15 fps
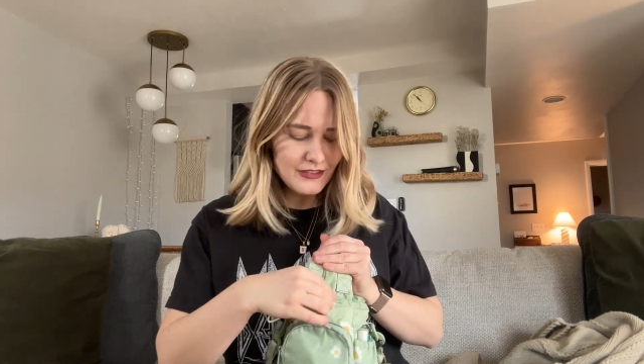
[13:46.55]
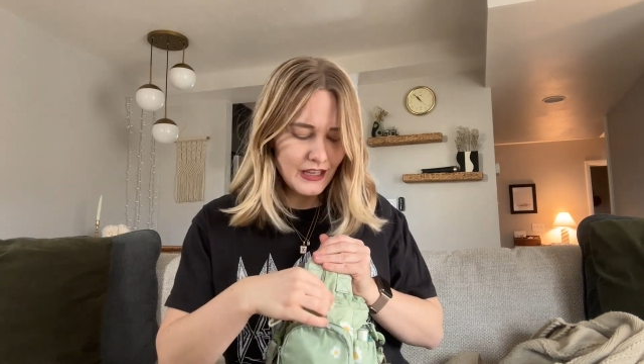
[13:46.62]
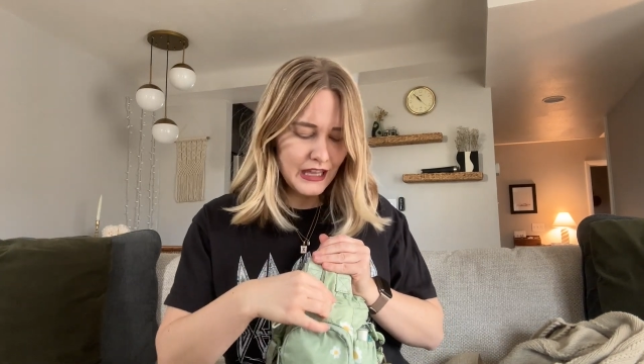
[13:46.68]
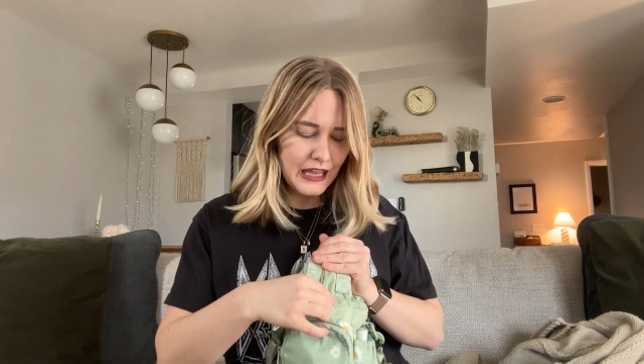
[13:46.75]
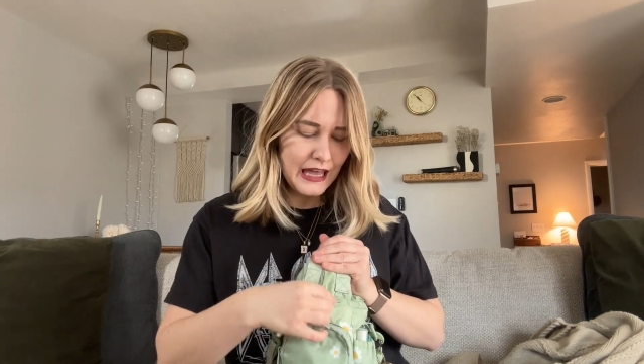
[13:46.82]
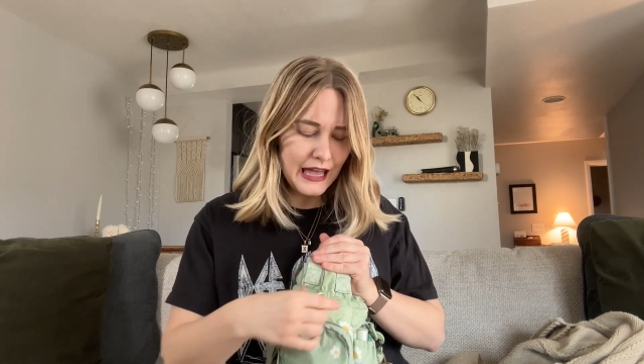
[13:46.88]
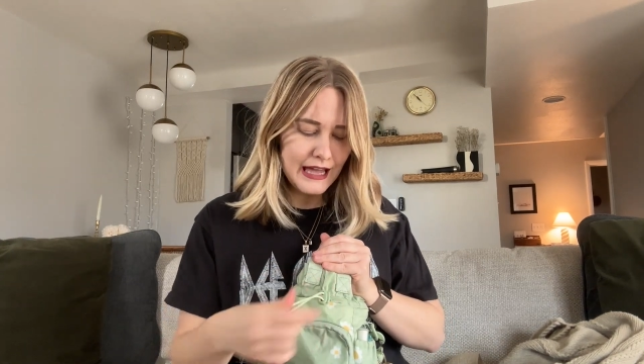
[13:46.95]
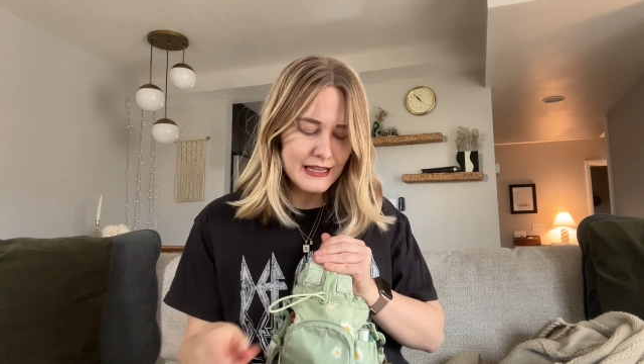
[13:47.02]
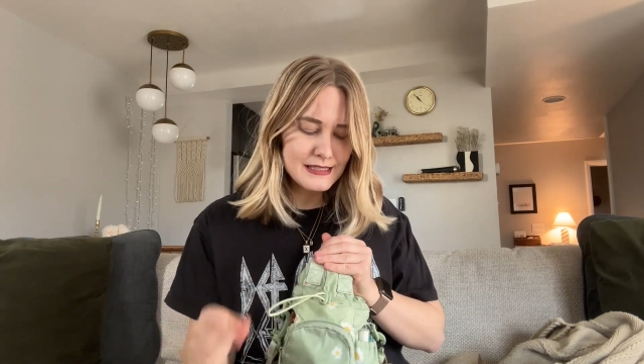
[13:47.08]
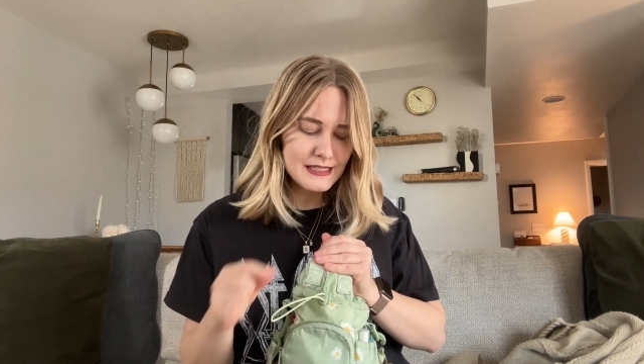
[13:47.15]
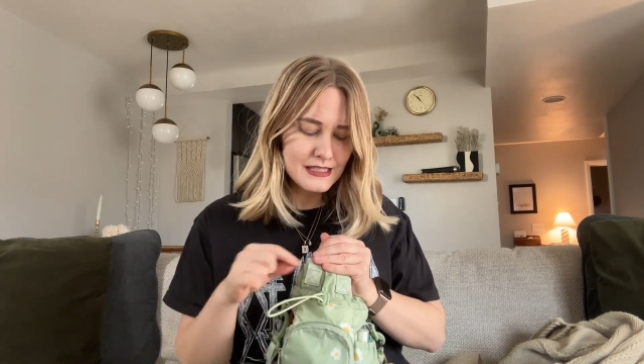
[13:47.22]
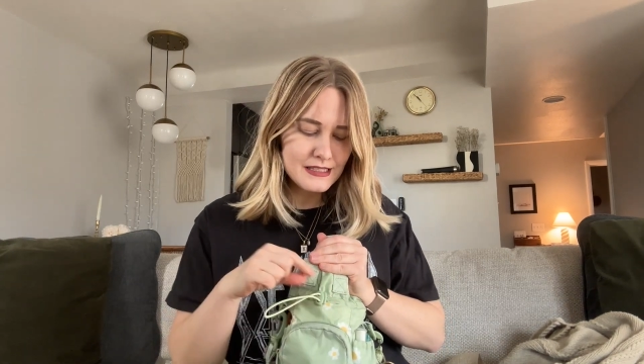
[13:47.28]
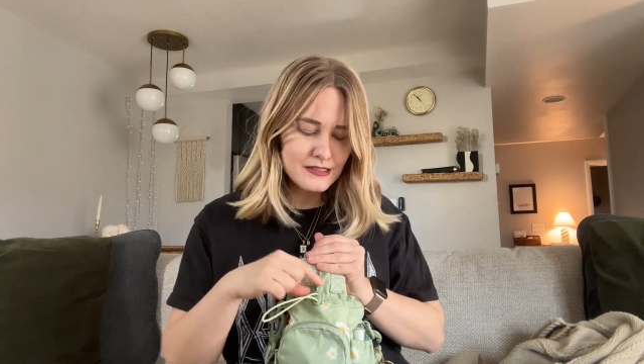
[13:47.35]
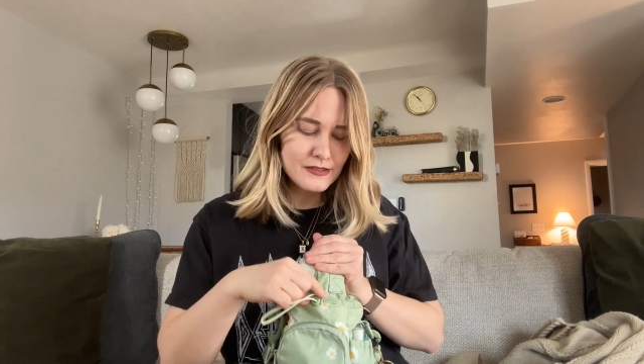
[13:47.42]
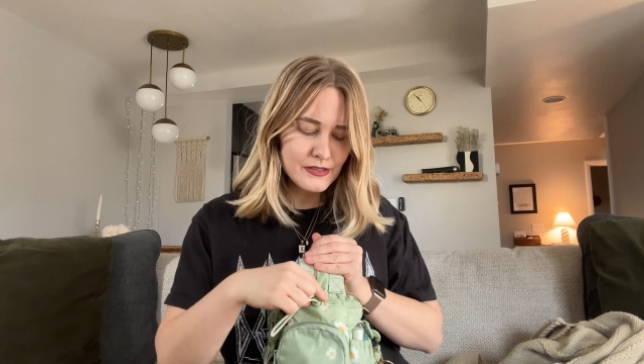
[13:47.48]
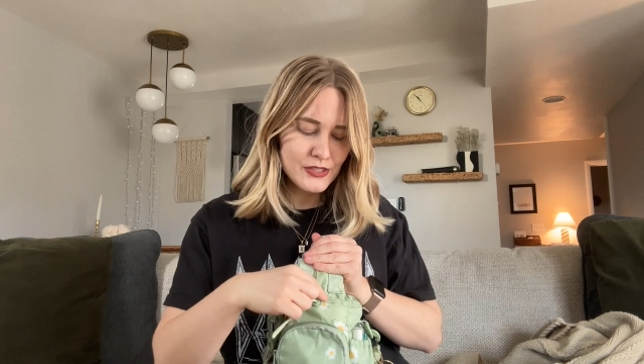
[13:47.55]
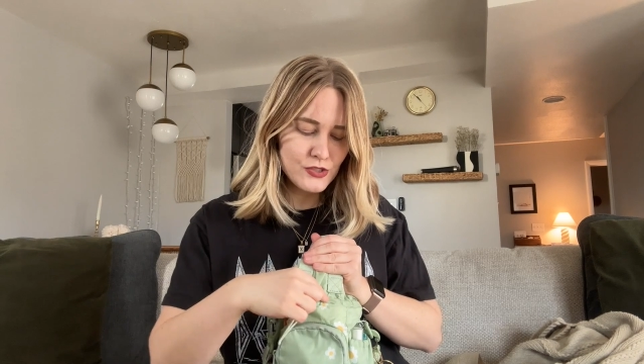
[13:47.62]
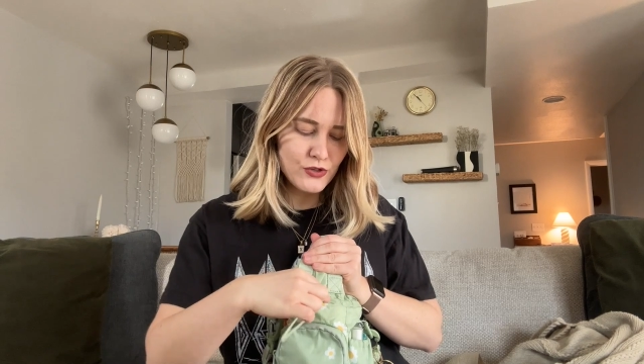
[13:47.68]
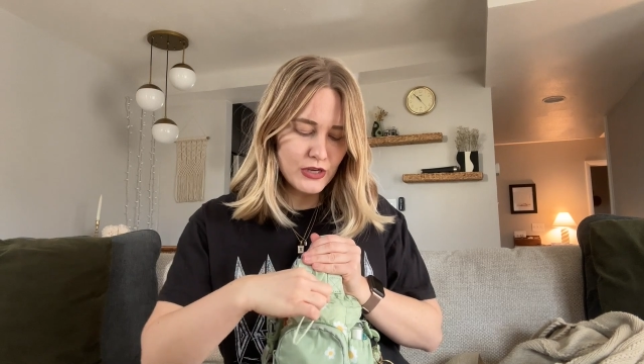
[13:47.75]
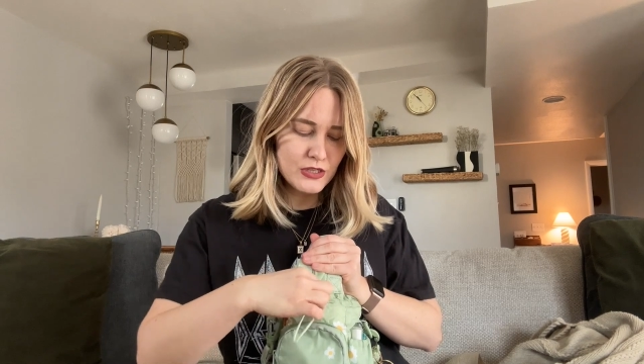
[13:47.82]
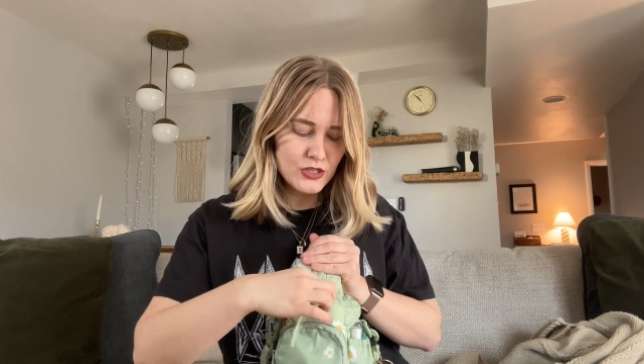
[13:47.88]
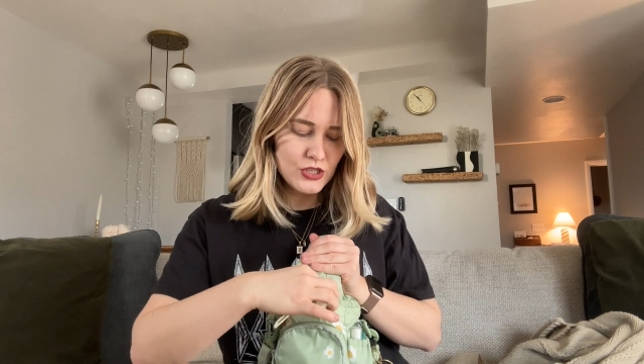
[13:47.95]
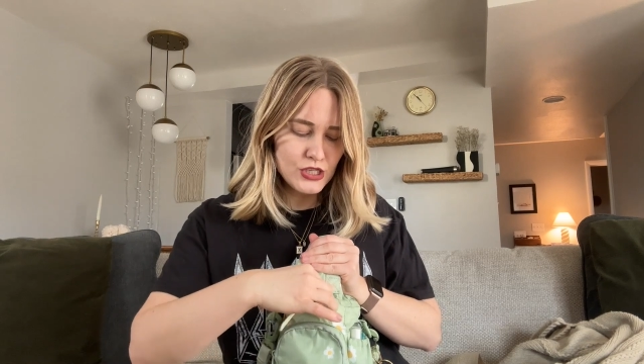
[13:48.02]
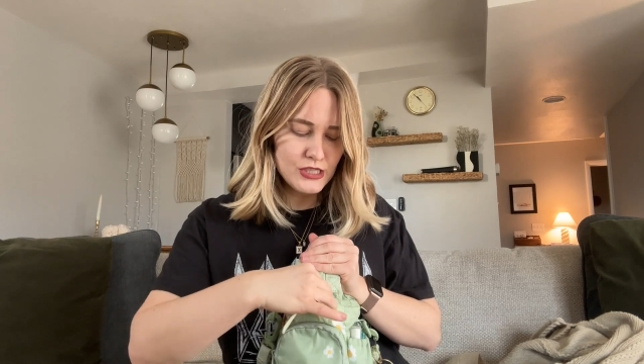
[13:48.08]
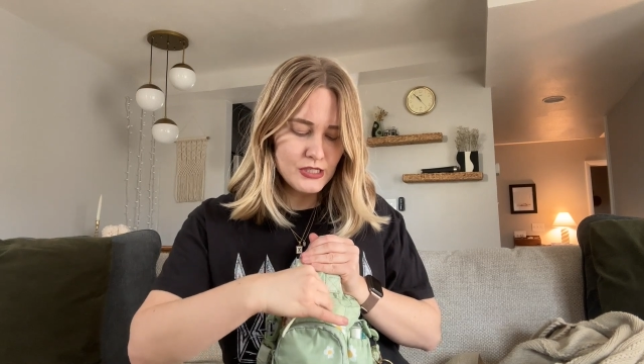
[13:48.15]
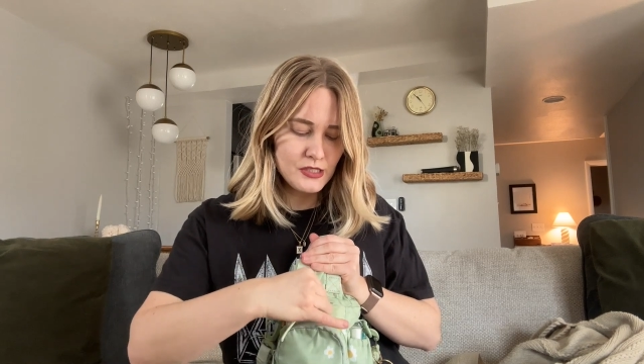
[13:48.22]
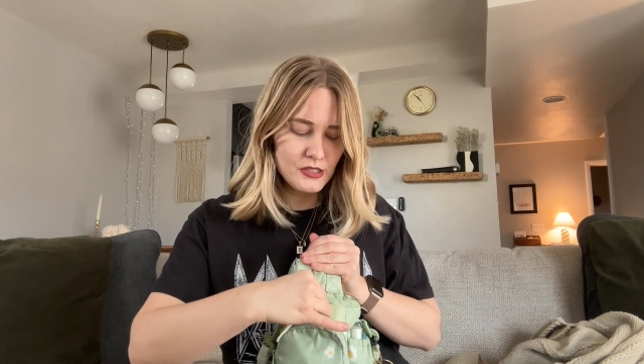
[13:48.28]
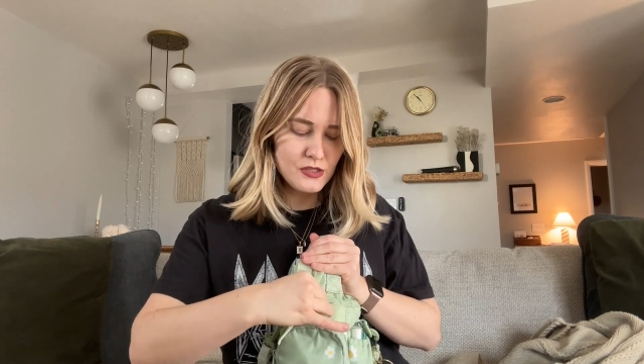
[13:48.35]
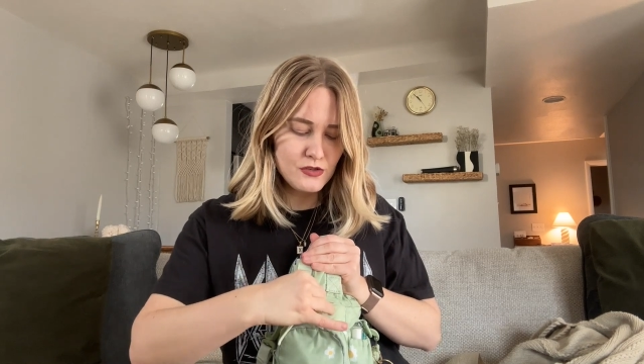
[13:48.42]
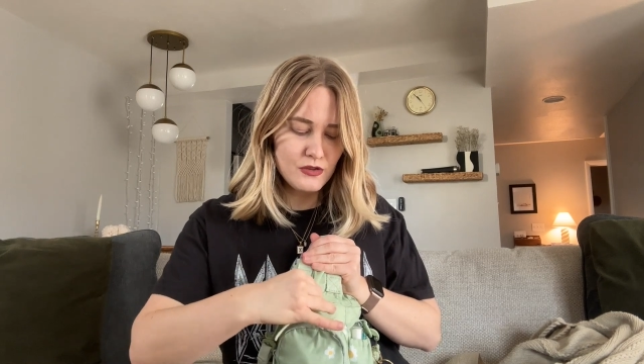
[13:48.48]
it has a little scrunchie
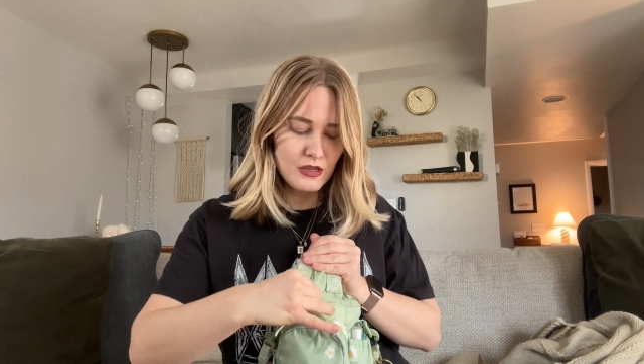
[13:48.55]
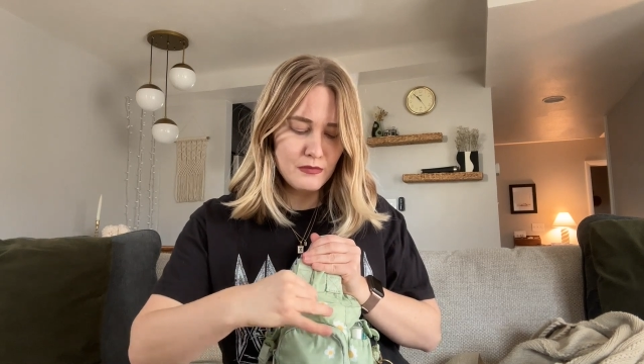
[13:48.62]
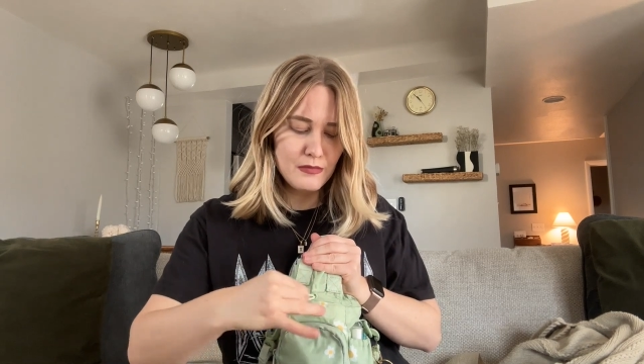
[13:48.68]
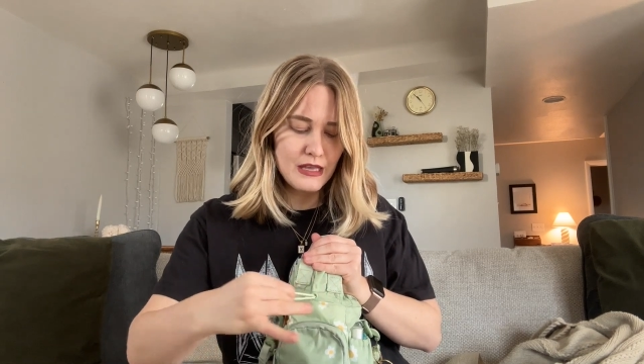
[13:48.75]
so you can